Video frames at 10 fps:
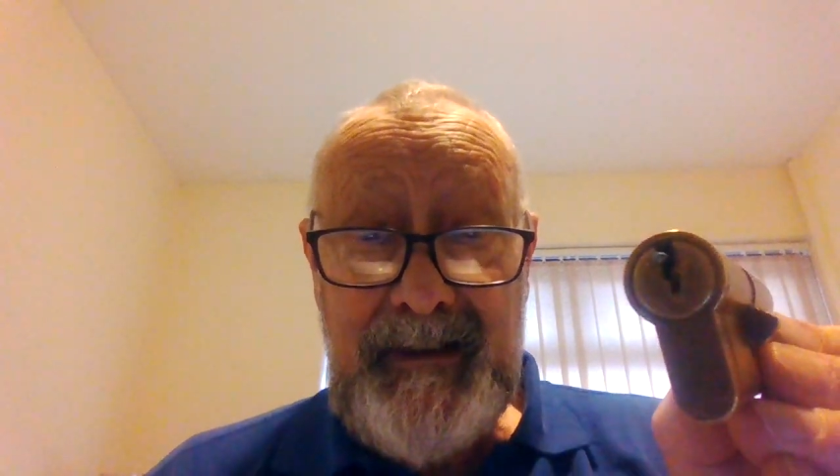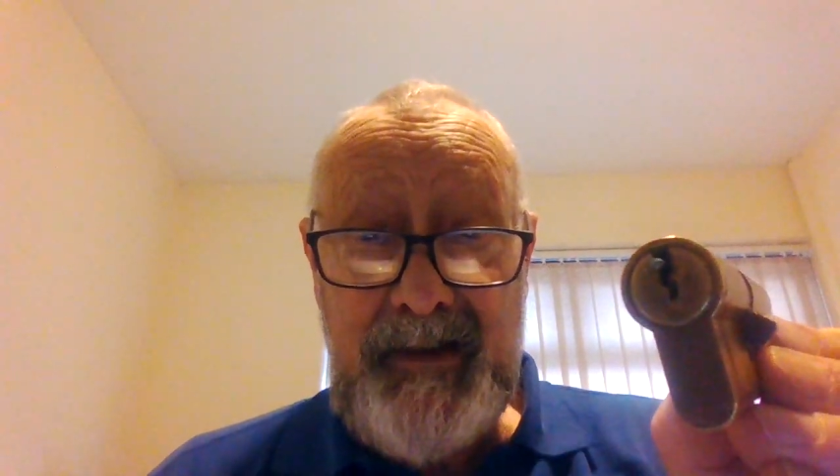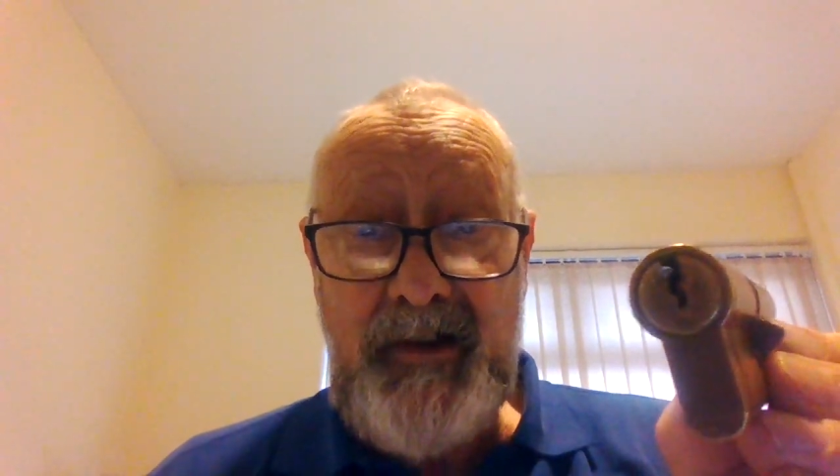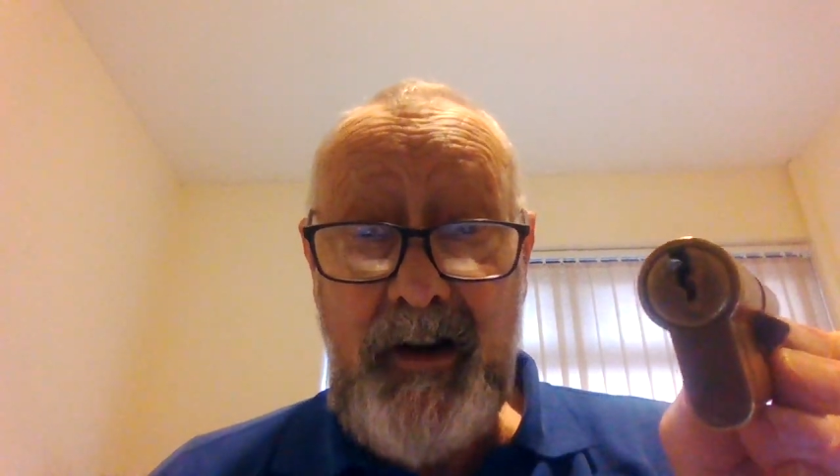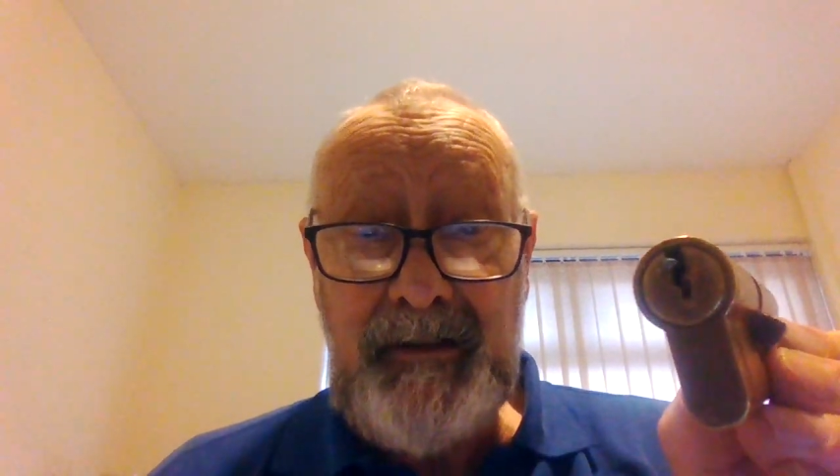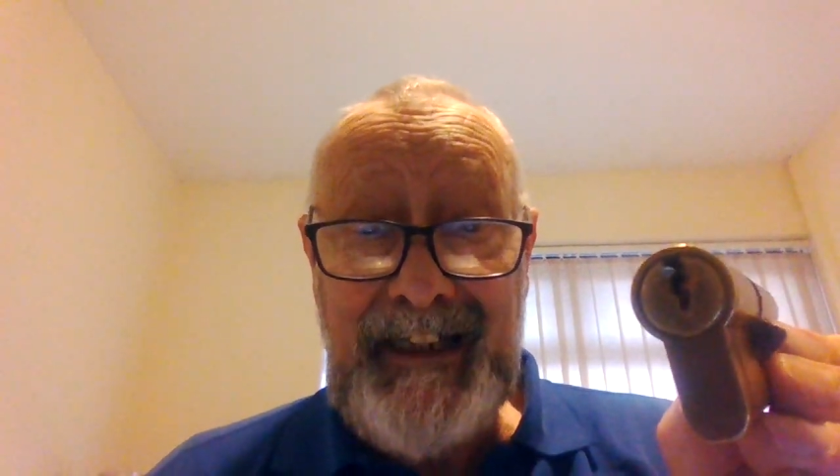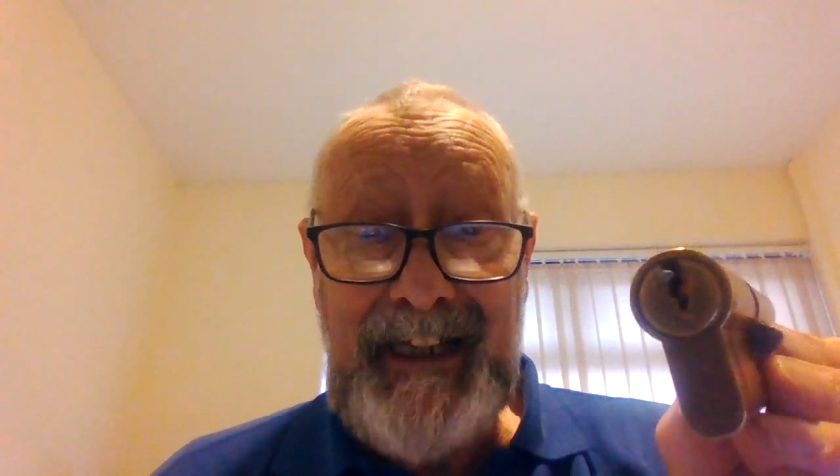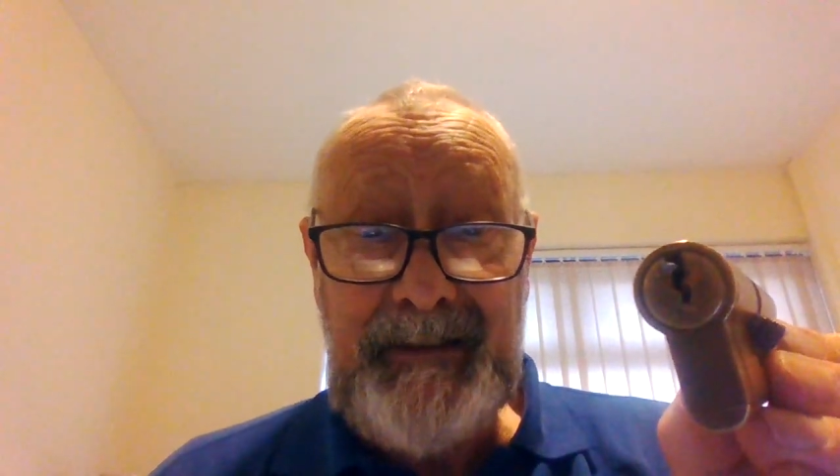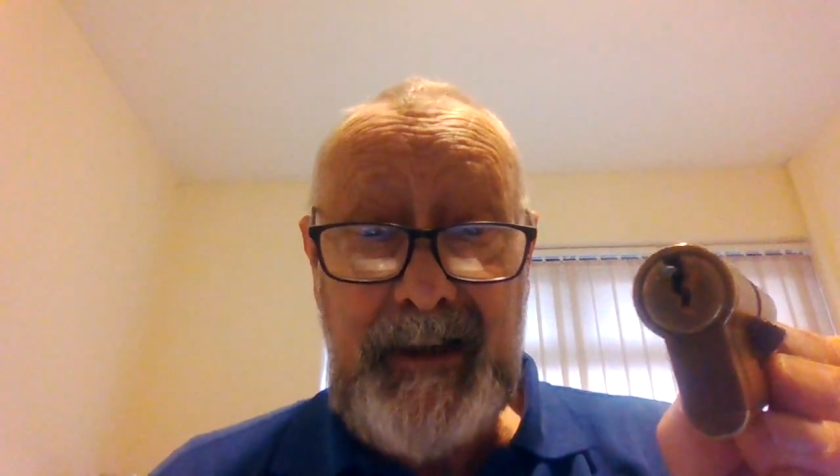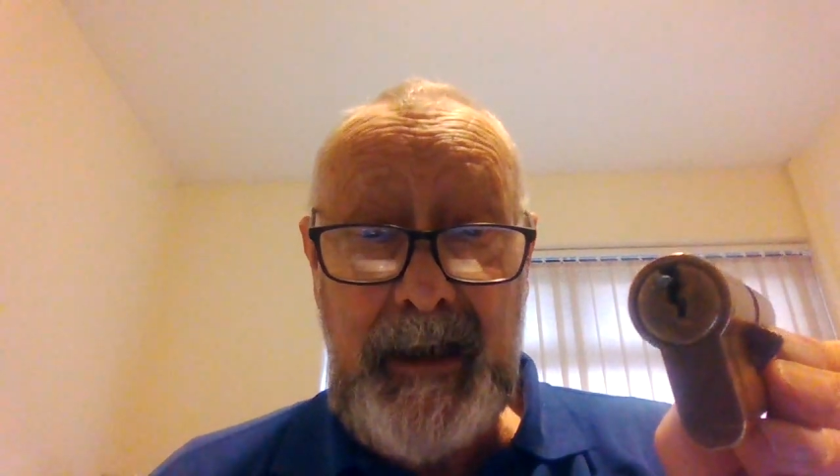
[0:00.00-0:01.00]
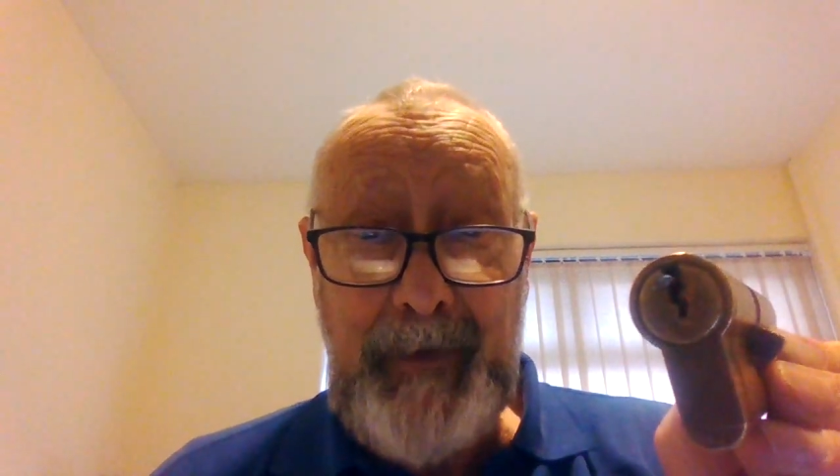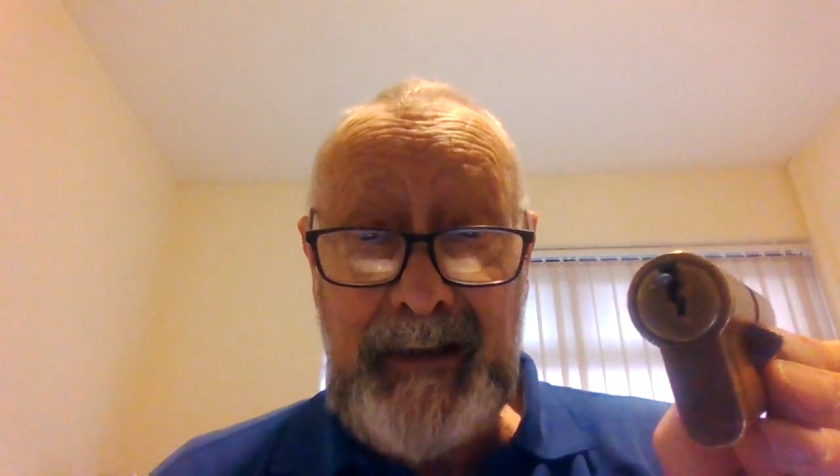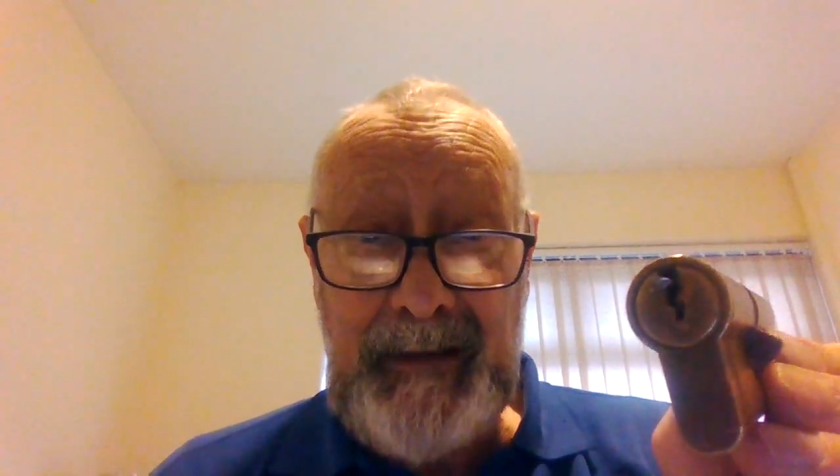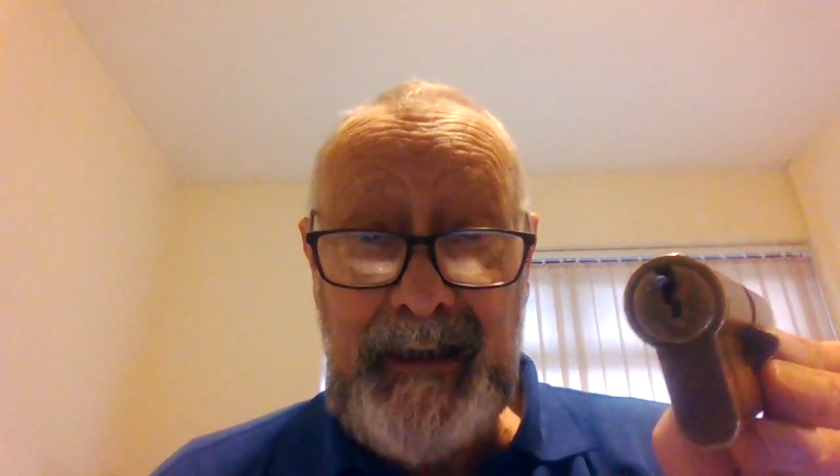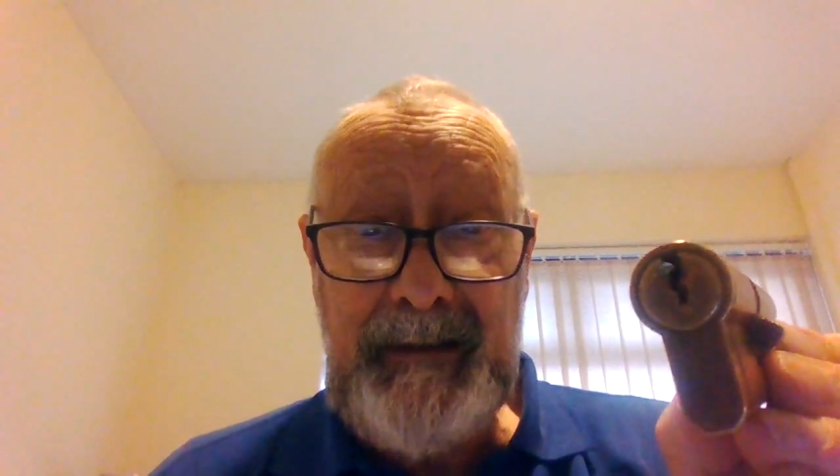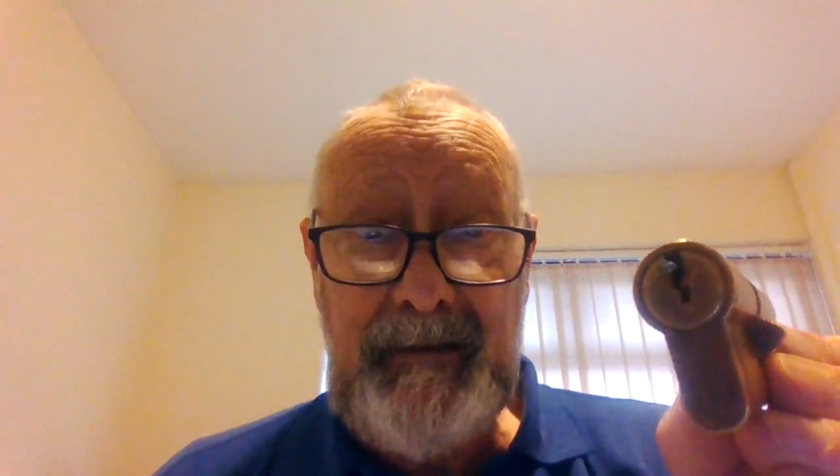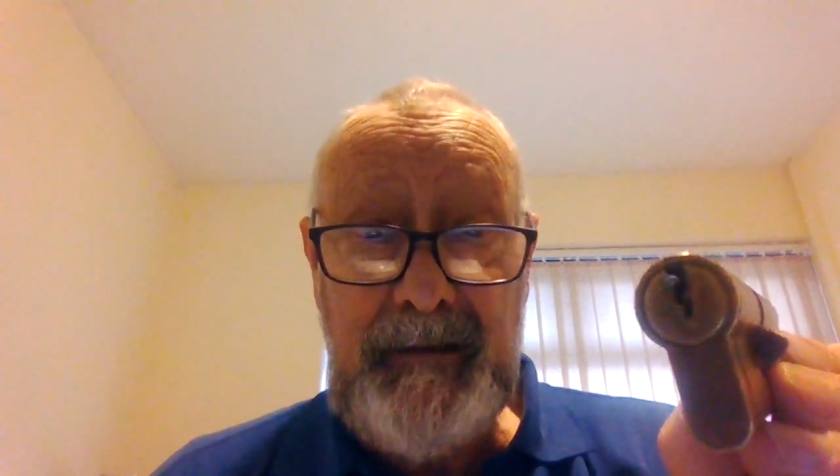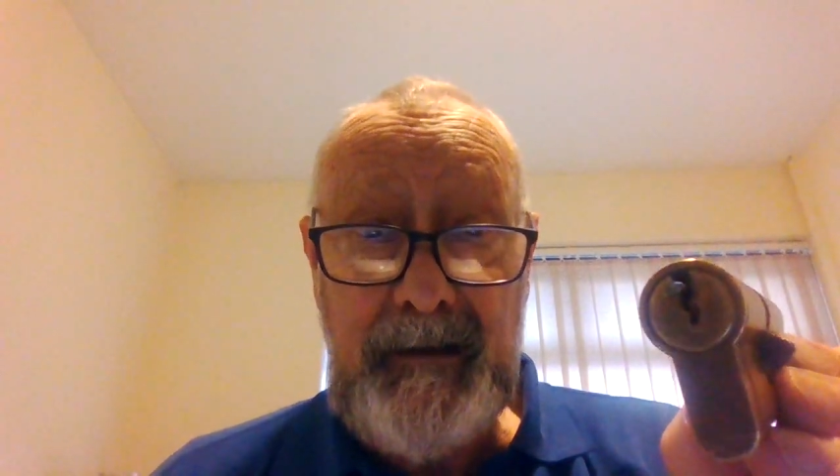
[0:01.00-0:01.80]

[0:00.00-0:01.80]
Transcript: is not aligned correctly